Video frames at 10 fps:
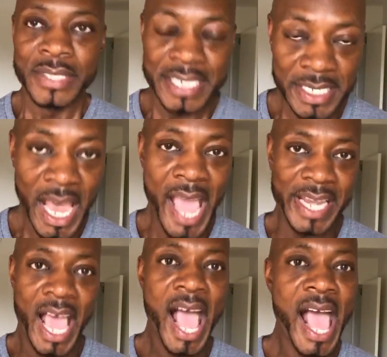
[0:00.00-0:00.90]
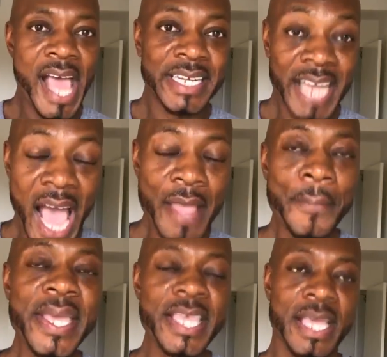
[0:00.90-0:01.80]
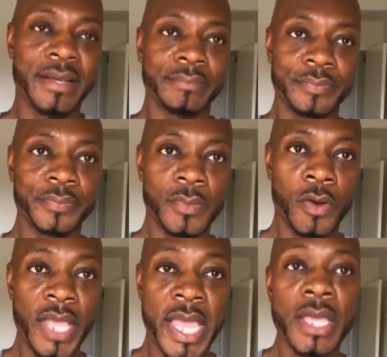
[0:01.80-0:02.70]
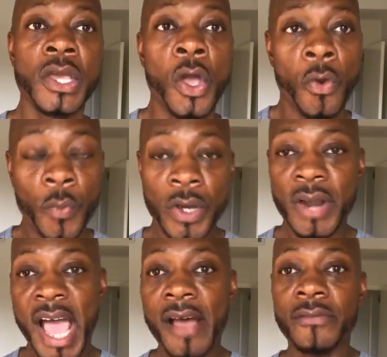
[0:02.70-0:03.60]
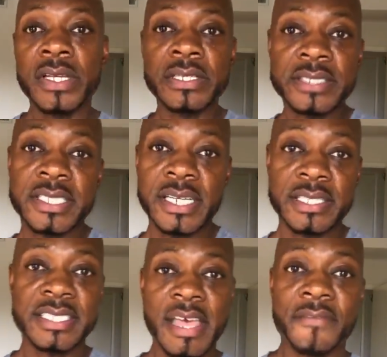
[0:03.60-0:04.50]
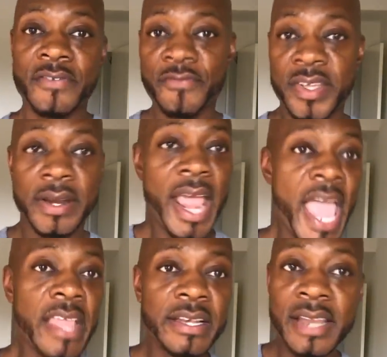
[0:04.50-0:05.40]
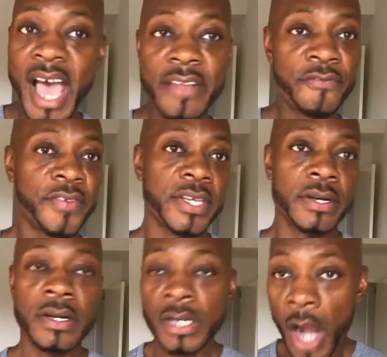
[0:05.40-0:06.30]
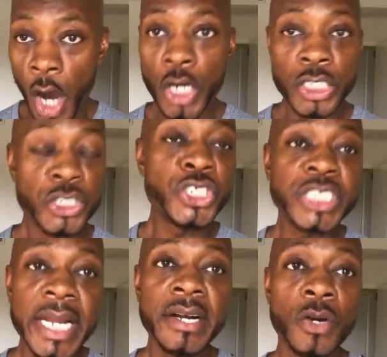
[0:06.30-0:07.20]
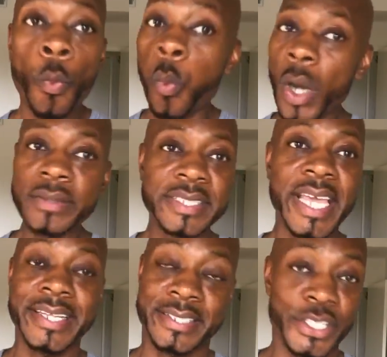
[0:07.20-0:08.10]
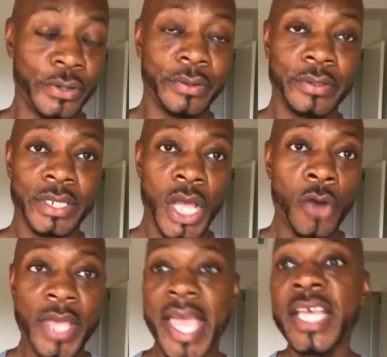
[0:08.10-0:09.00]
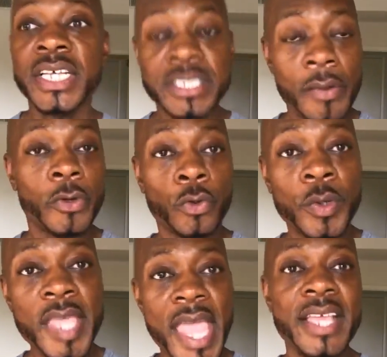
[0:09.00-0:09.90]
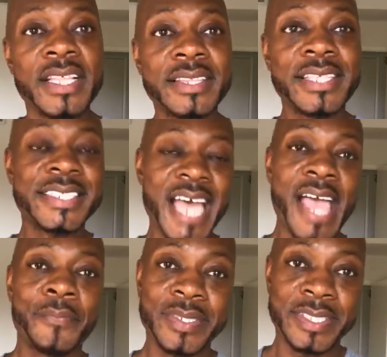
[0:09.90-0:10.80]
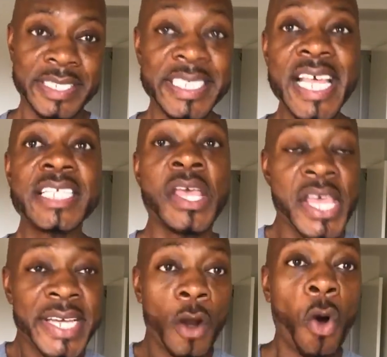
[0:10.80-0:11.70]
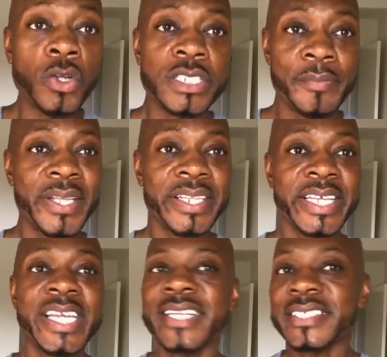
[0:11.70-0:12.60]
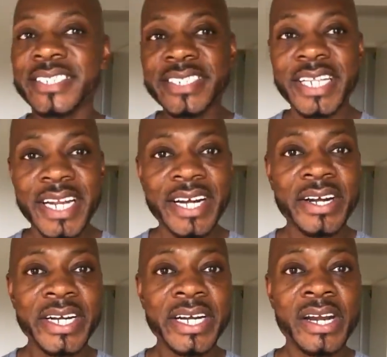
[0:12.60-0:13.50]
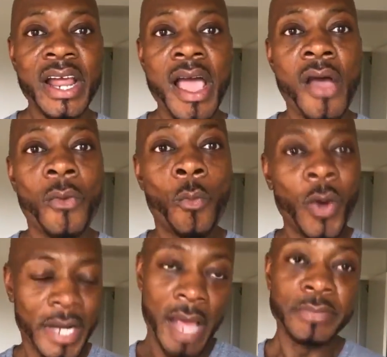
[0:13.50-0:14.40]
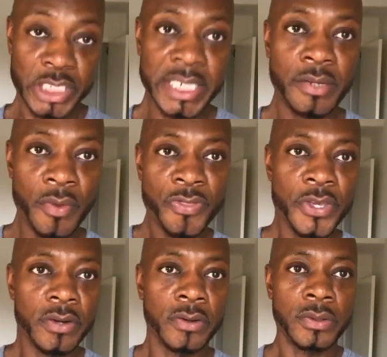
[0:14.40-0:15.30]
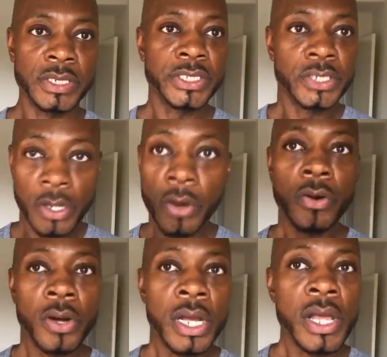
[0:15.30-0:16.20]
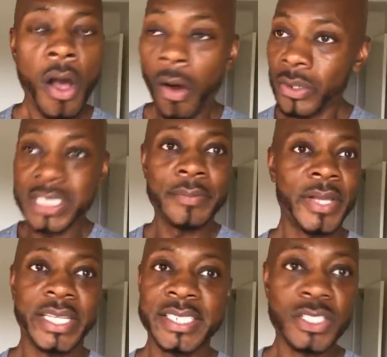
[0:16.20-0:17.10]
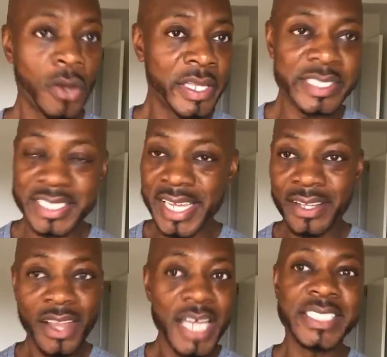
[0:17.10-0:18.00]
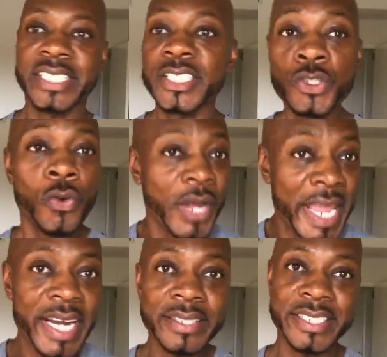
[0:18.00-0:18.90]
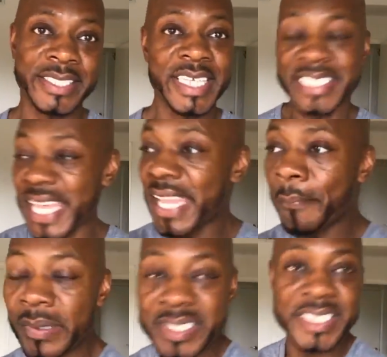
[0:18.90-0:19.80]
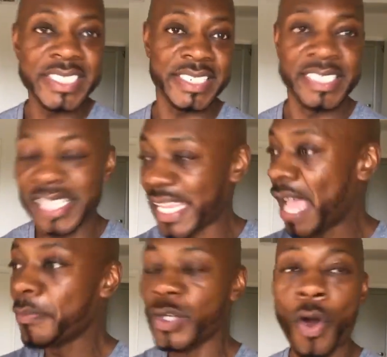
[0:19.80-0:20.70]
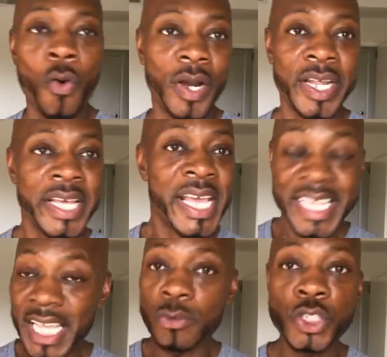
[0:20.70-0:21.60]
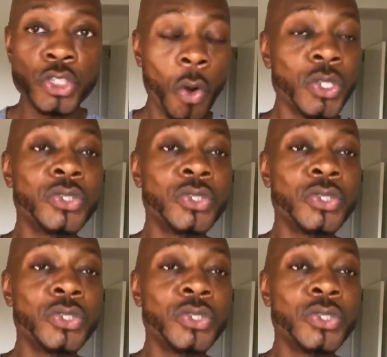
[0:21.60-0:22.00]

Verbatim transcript: tonight at 9 p.m., okay, we're going to have six, seven figure, eight, nine figure earners sharing what they do. Okay, they'll create the type of success and ultimately sharing what I'm sharing with you, you know, ultimately, psychologically, you're going to hear these things. They persisted, they kept going, and they're going to show